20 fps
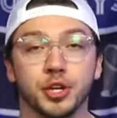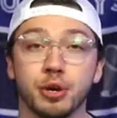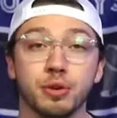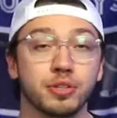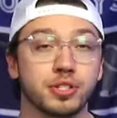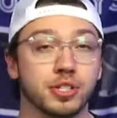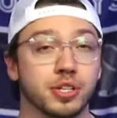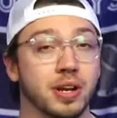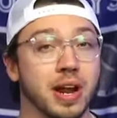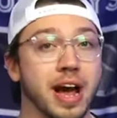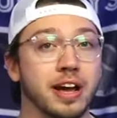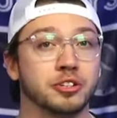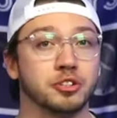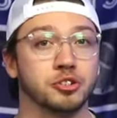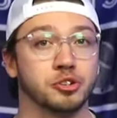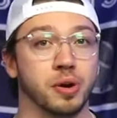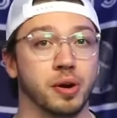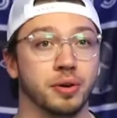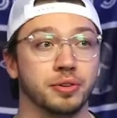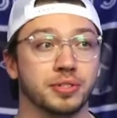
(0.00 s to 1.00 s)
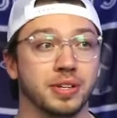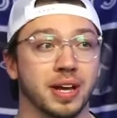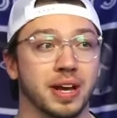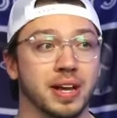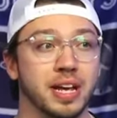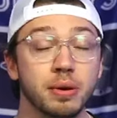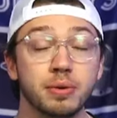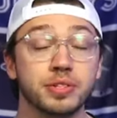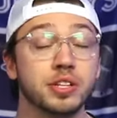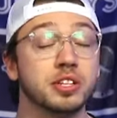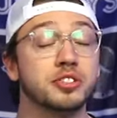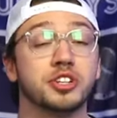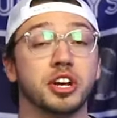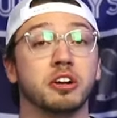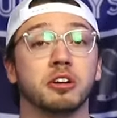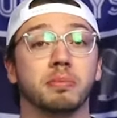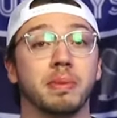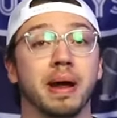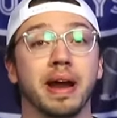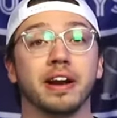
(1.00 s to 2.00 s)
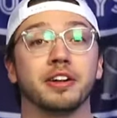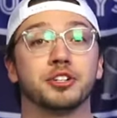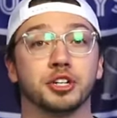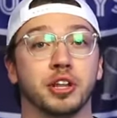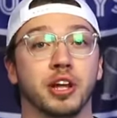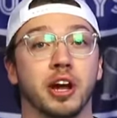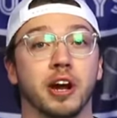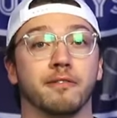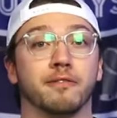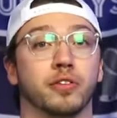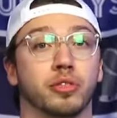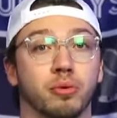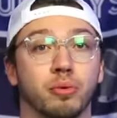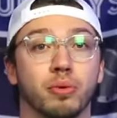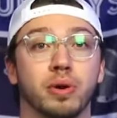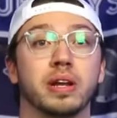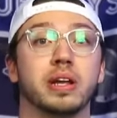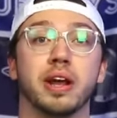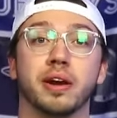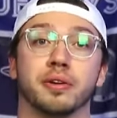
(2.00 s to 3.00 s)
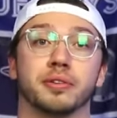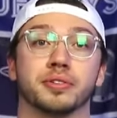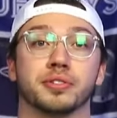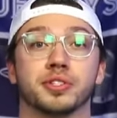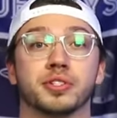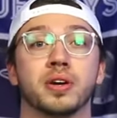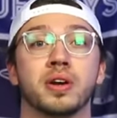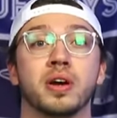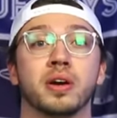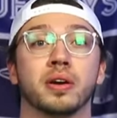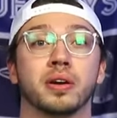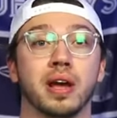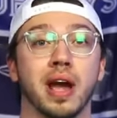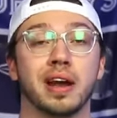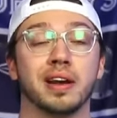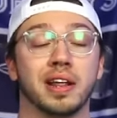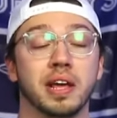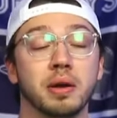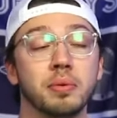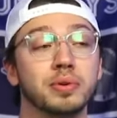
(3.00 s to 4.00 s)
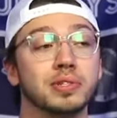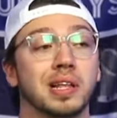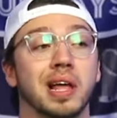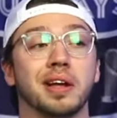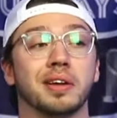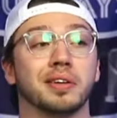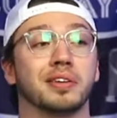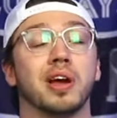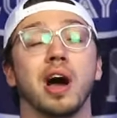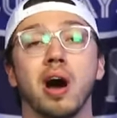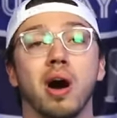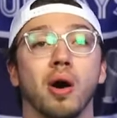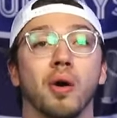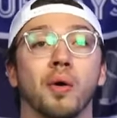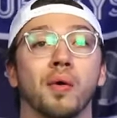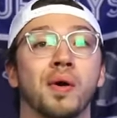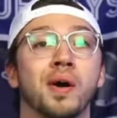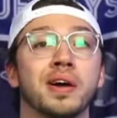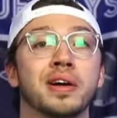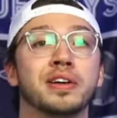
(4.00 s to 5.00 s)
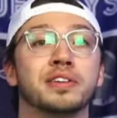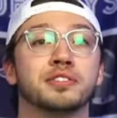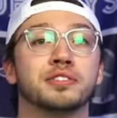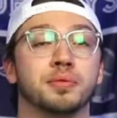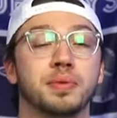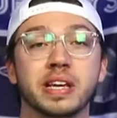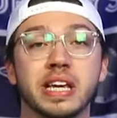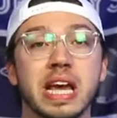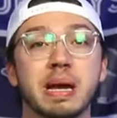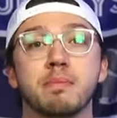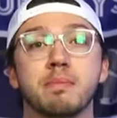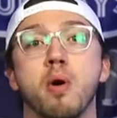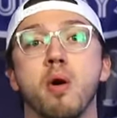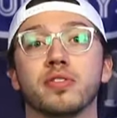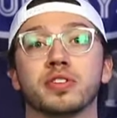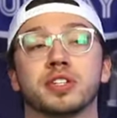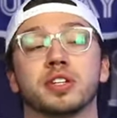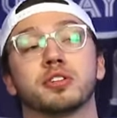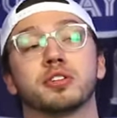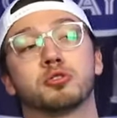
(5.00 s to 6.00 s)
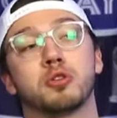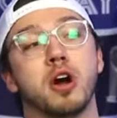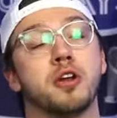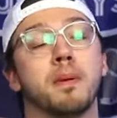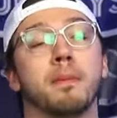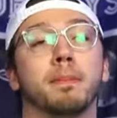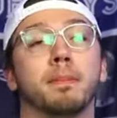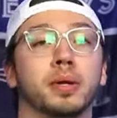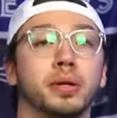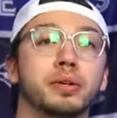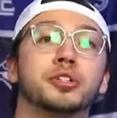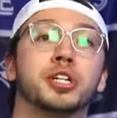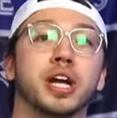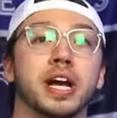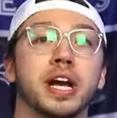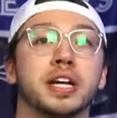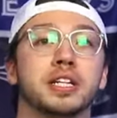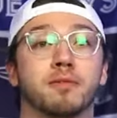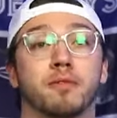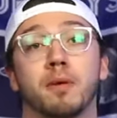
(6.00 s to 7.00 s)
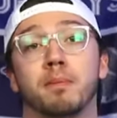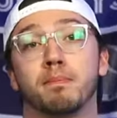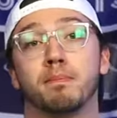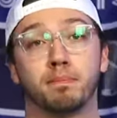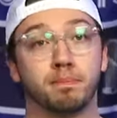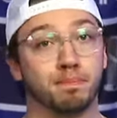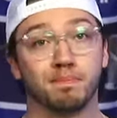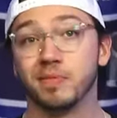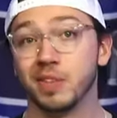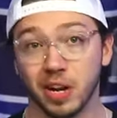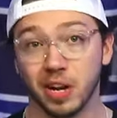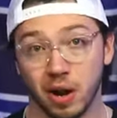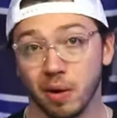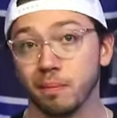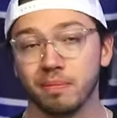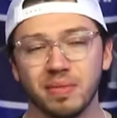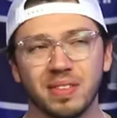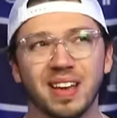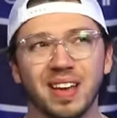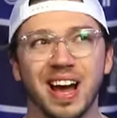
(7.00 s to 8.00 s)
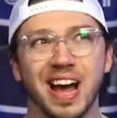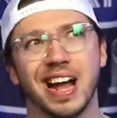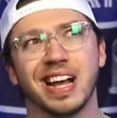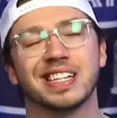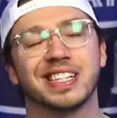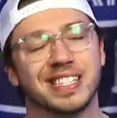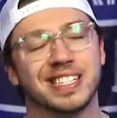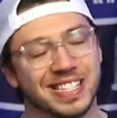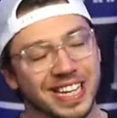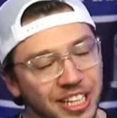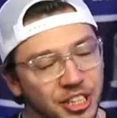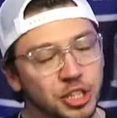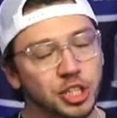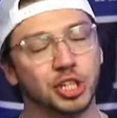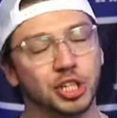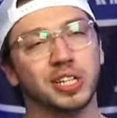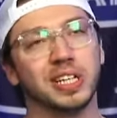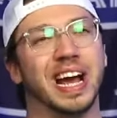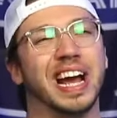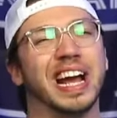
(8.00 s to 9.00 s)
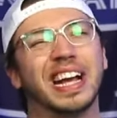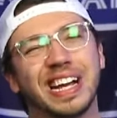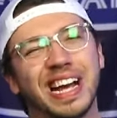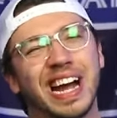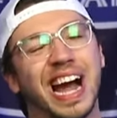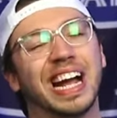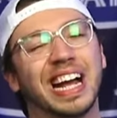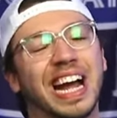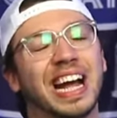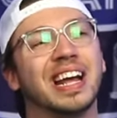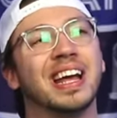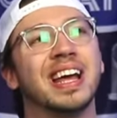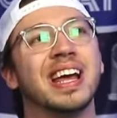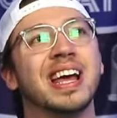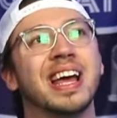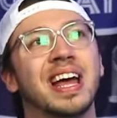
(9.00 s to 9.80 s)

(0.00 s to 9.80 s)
the Houston Astros. He was the general manager there for 3 years, okay? And he was let go. So he came over to the Toronto Blue Jays for, you know, essentially, I